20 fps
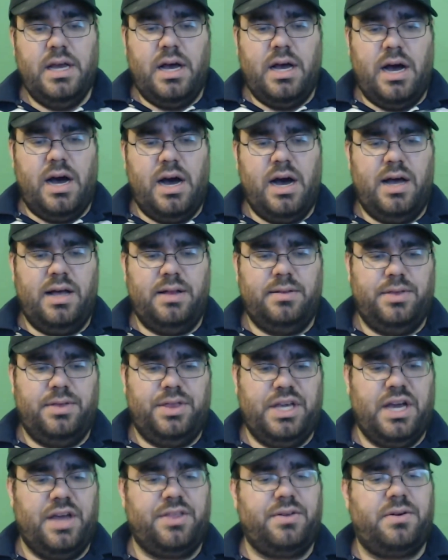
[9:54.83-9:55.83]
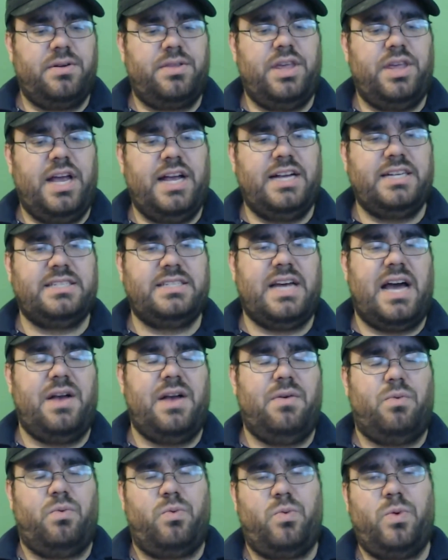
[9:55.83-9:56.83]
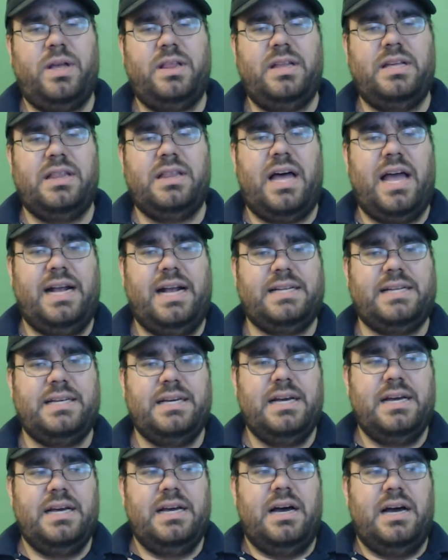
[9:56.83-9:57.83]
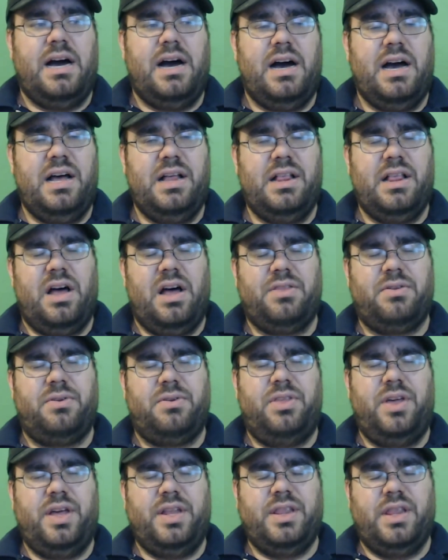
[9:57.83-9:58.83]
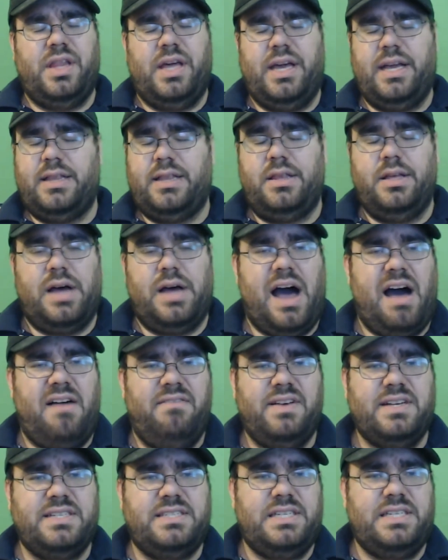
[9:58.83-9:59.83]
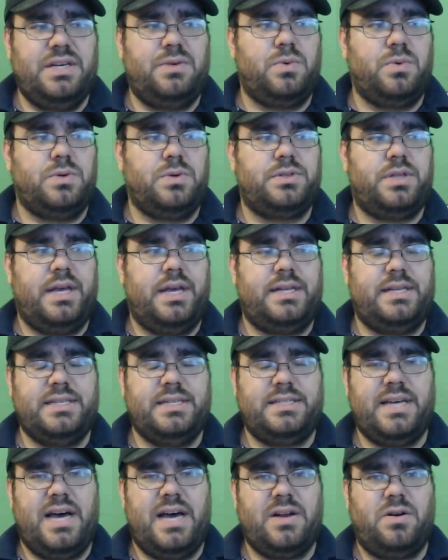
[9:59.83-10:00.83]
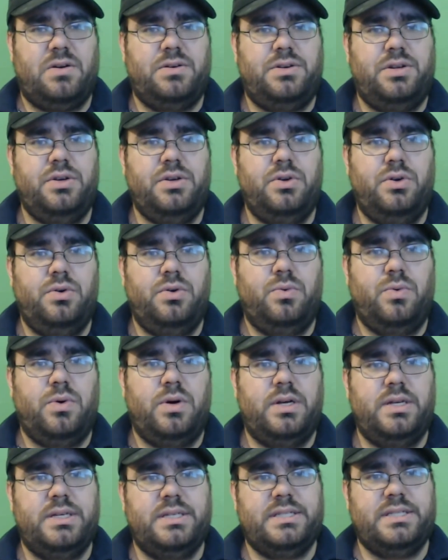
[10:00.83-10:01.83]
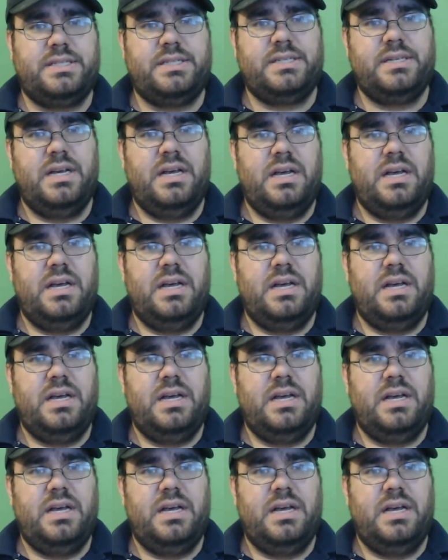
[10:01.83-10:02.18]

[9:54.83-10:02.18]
The other things I really liked, other than like the obvious sequels like Dishonored 2, was